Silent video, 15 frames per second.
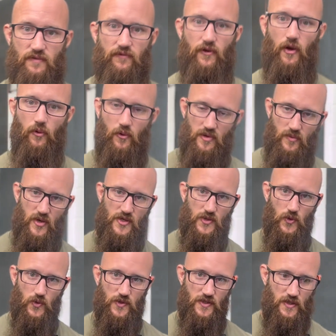foam roll your
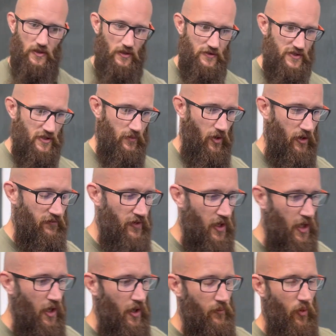muscles to loosen them off.
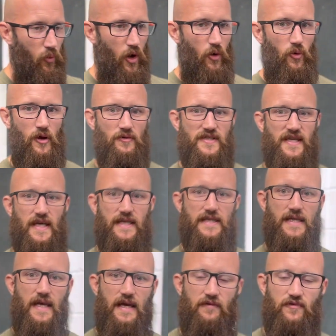But what I will say is
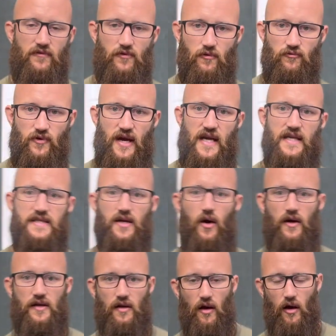that if you've got really
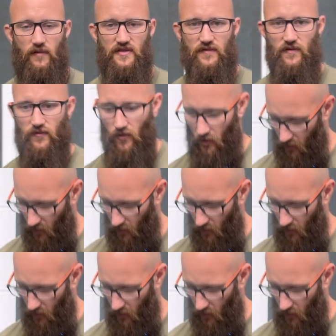tight calves, if you've got a